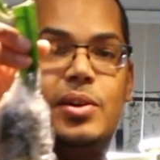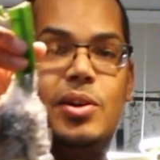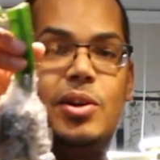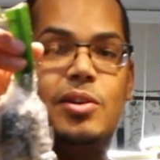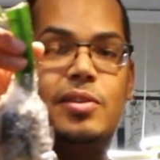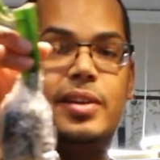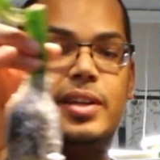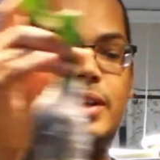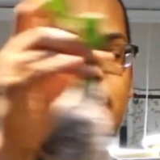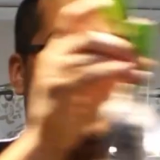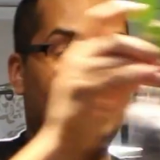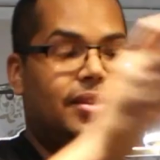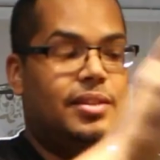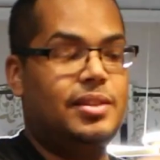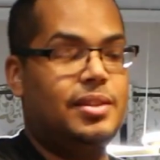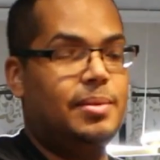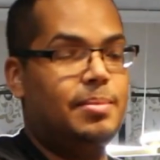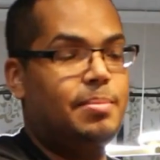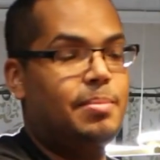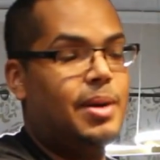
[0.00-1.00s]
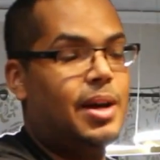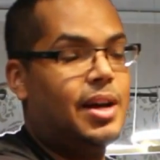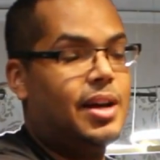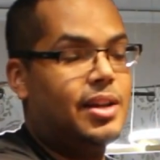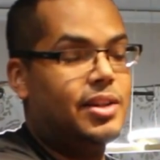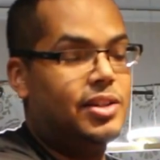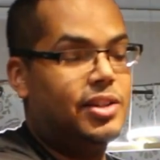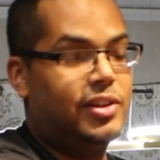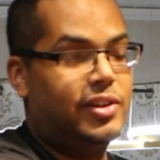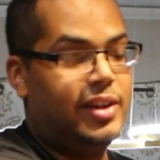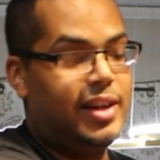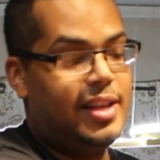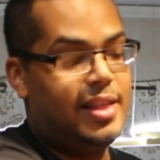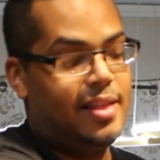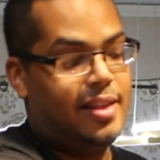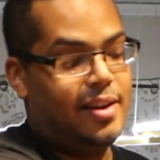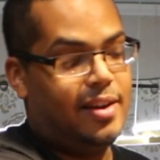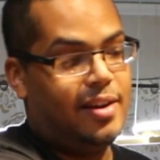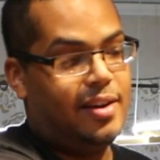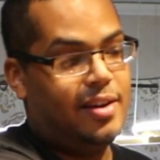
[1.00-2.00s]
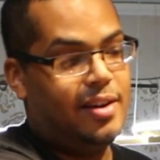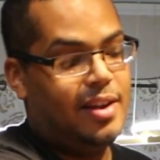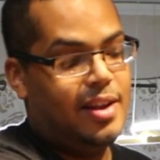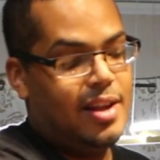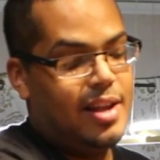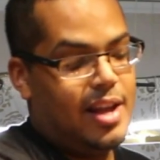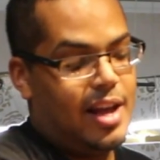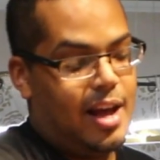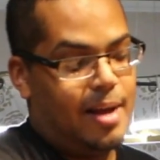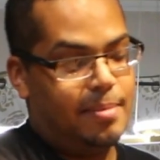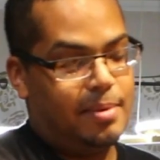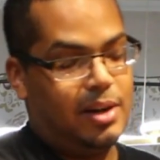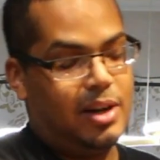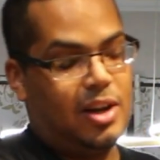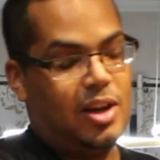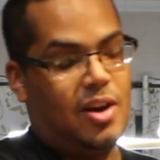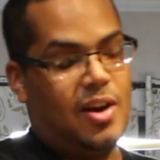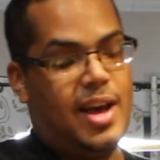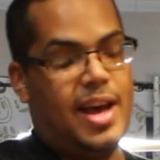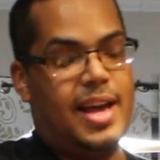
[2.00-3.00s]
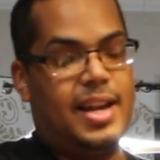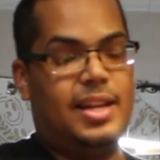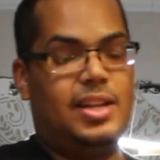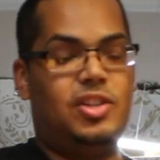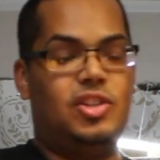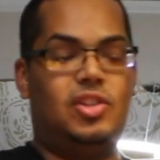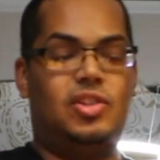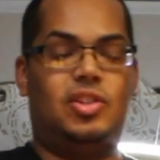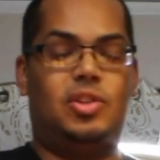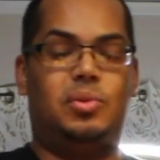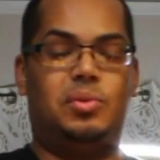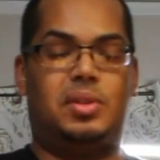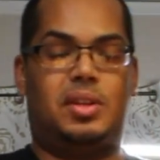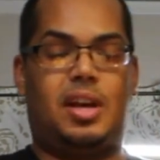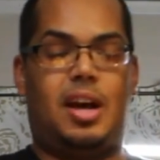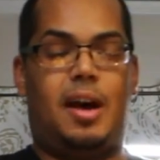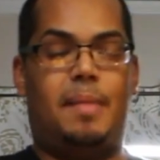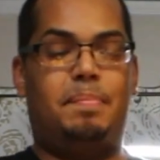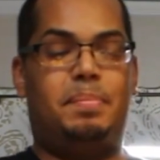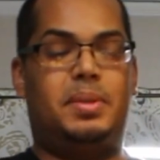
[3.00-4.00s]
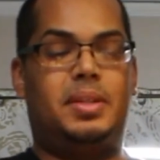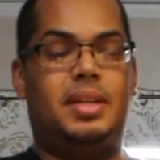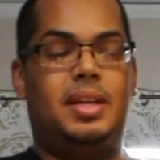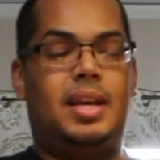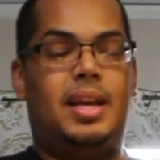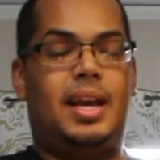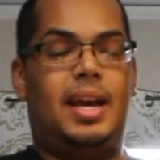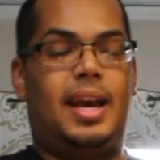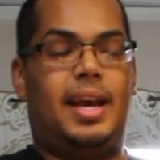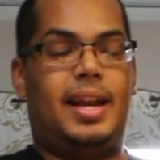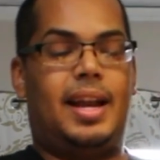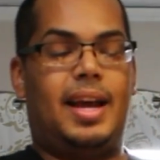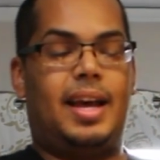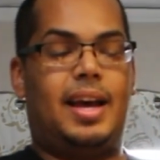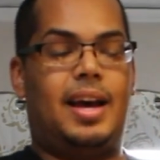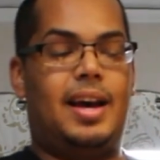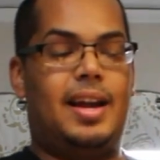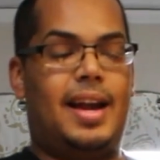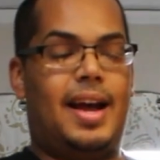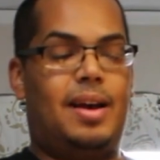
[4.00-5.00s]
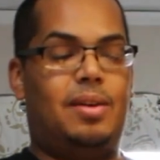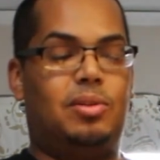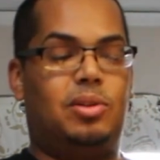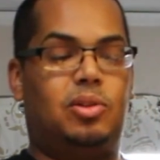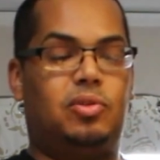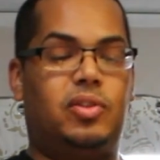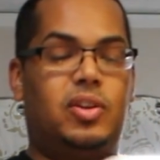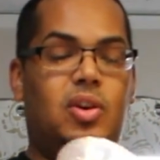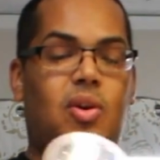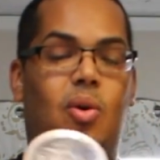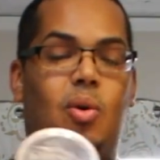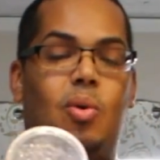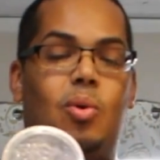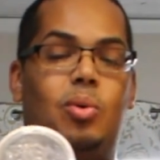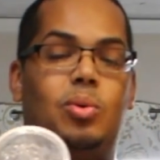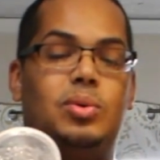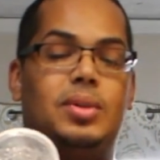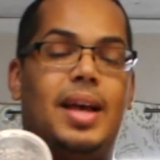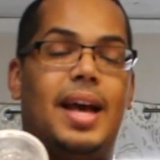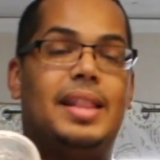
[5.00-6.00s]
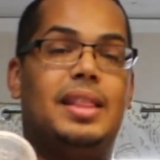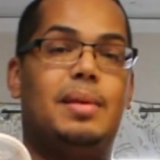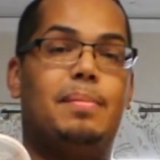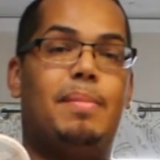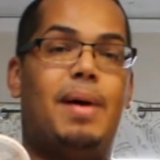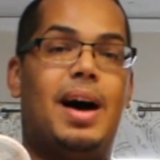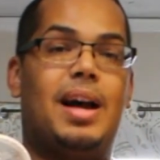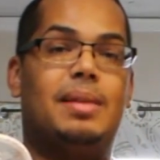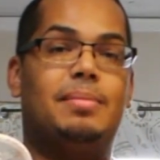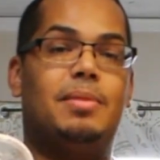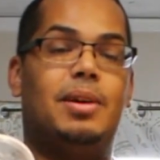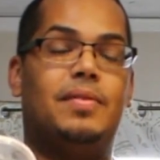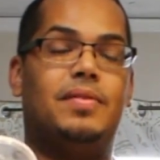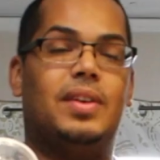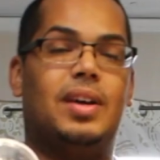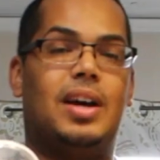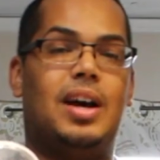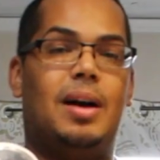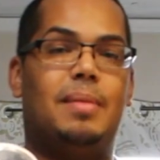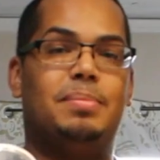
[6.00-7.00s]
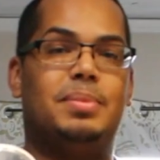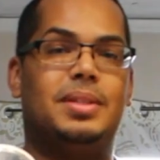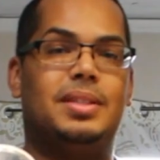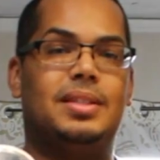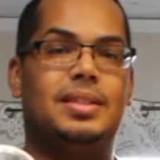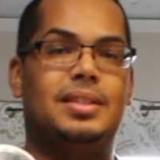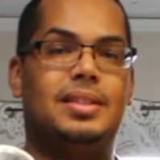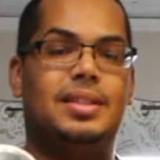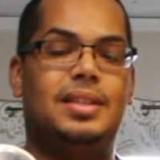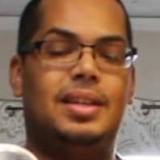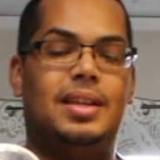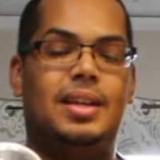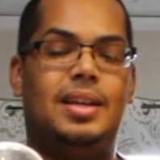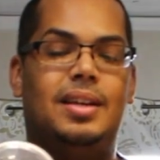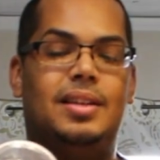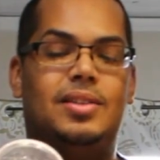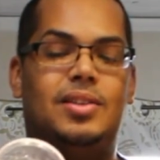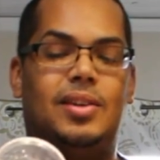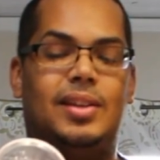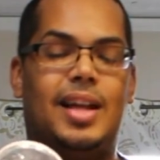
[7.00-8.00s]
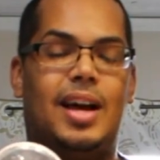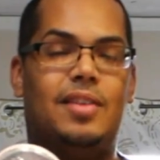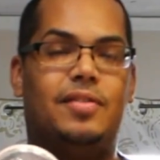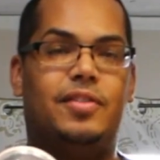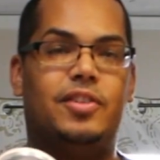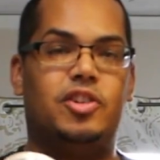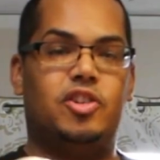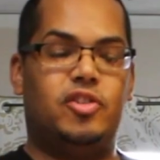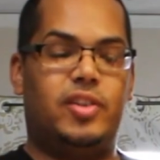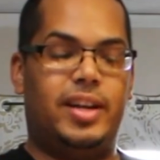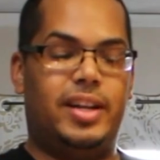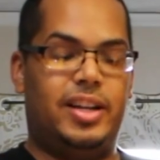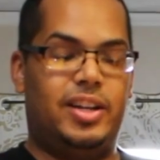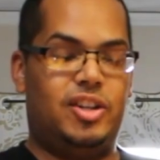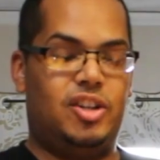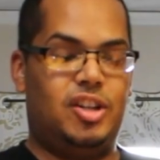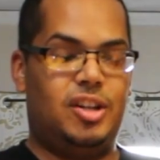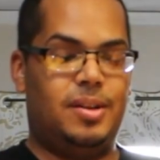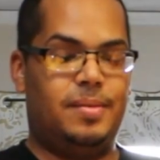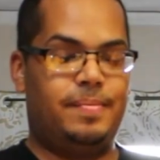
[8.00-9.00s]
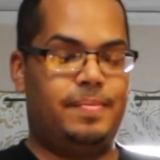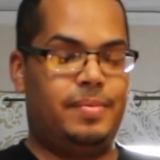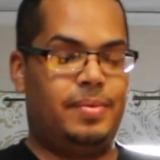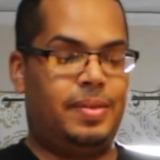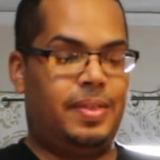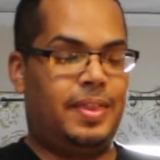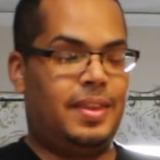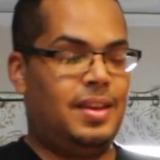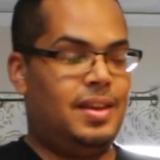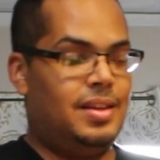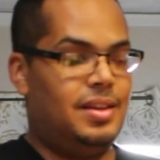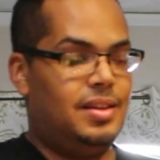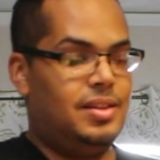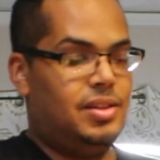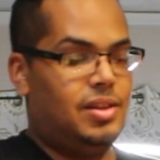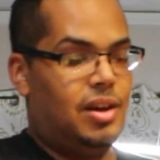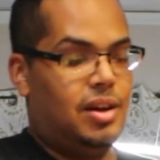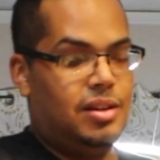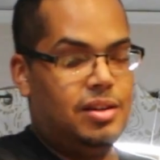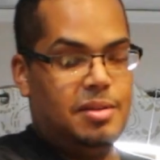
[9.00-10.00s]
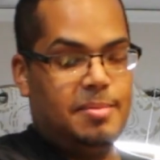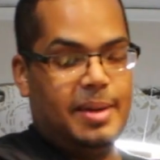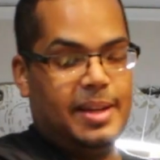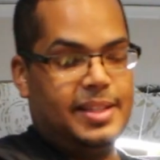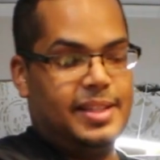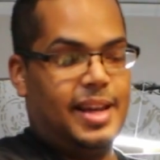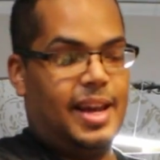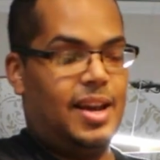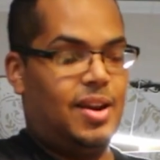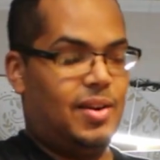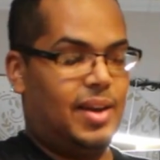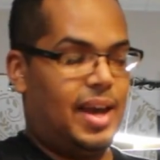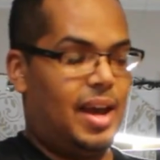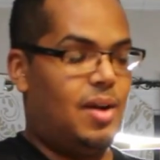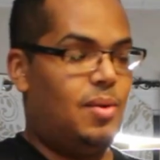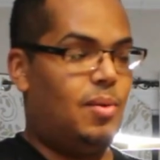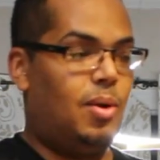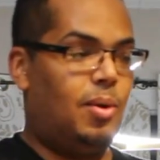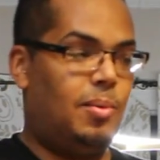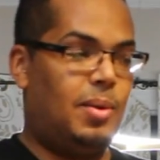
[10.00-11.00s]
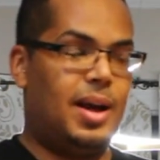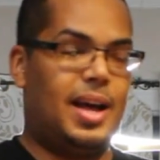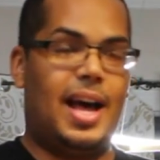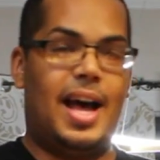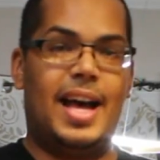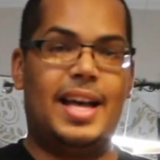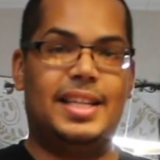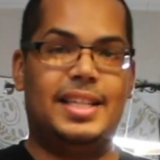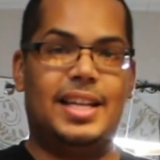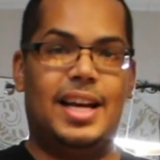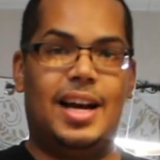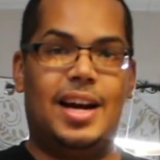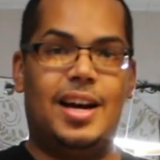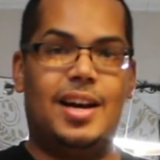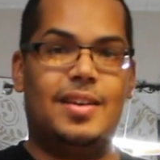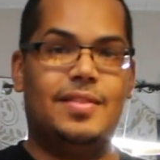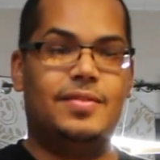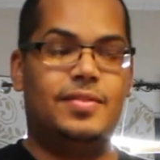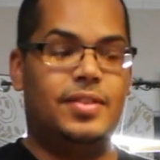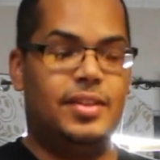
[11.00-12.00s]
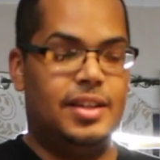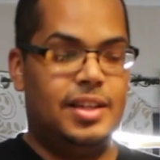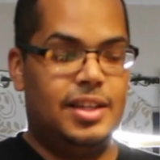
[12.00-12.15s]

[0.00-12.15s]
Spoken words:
are already some dirt in there, I'm gonna go ahead and just use cups, and I cut out 3 holes at the bottom of the cups to allow for drainage. So you may say, okay, well, what kind of